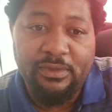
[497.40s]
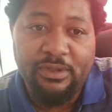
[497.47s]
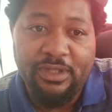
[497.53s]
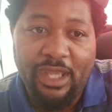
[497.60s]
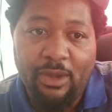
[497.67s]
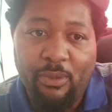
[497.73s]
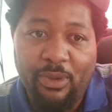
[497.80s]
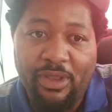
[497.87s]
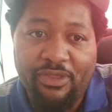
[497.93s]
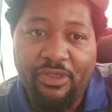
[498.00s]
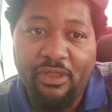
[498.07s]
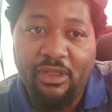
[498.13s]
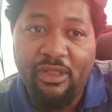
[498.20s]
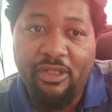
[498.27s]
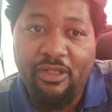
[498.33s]
that with
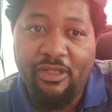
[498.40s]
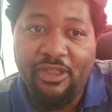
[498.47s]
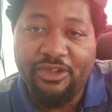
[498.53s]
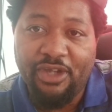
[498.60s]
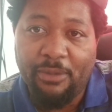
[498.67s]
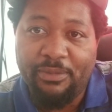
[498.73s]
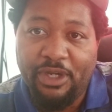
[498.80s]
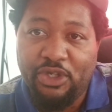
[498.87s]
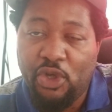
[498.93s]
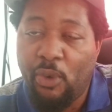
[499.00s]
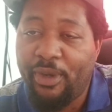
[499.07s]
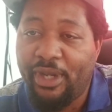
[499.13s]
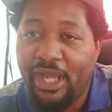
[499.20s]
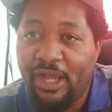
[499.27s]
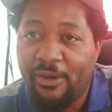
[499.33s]
this update
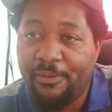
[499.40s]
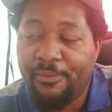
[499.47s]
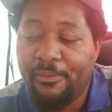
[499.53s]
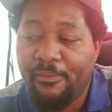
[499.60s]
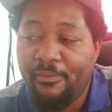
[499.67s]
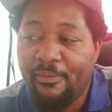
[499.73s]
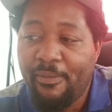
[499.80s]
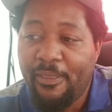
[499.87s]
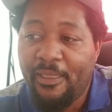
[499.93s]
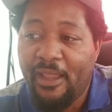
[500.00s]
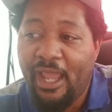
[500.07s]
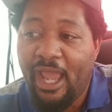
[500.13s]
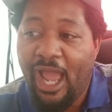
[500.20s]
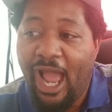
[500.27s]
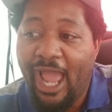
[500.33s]
going out,
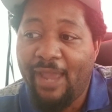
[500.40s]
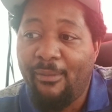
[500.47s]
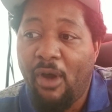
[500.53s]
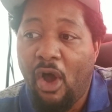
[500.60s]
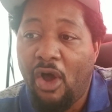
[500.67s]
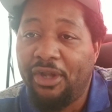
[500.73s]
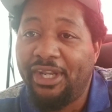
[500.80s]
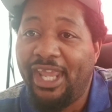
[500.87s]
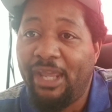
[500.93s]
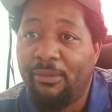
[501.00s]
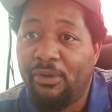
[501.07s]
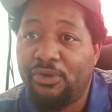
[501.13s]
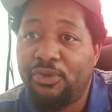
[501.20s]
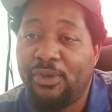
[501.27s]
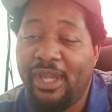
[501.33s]
I am
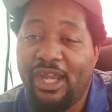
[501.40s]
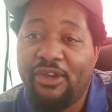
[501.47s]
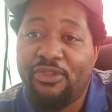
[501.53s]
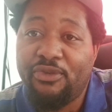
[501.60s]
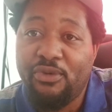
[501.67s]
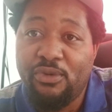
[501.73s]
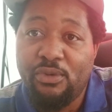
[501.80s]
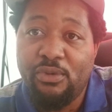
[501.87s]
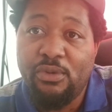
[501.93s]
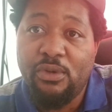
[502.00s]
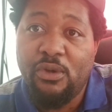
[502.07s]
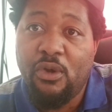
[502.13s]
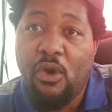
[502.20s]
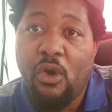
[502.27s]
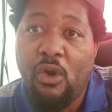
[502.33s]
unable to get through
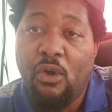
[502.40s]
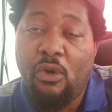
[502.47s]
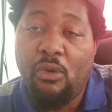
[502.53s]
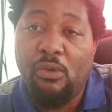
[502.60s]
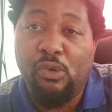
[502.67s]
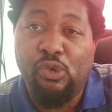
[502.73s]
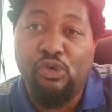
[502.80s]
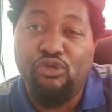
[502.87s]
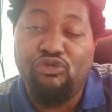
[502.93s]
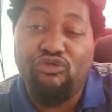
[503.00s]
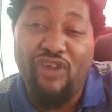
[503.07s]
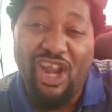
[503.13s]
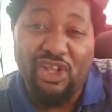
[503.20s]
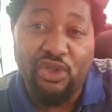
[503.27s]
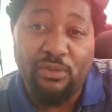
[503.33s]

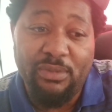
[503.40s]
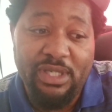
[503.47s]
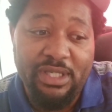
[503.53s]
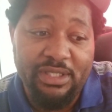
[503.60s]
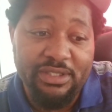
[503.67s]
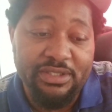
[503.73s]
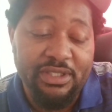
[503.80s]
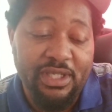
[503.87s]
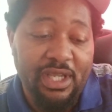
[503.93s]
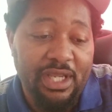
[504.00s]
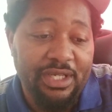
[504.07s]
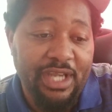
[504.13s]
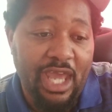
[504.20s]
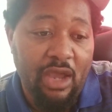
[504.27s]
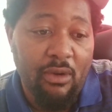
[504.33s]
regular means.
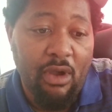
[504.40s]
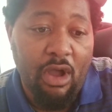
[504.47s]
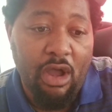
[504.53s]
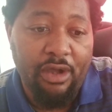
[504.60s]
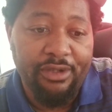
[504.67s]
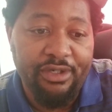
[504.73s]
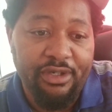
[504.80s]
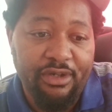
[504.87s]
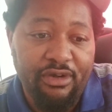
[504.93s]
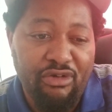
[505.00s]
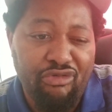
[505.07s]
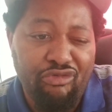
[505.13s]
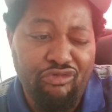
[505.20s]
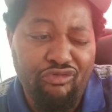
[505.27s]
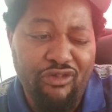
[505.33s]
Now on
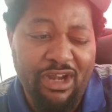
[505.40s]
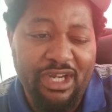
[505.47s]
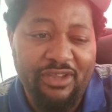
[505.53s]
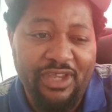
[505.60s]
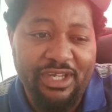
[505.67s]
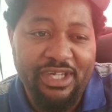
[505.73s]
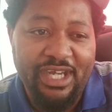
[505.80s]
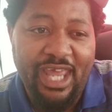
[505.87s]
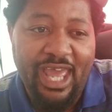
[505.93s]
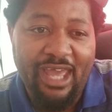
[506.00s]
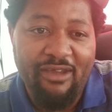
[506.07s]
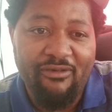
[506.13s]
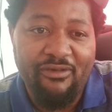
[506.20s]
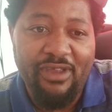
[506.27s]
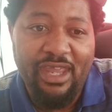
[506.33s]
Reddit, they did have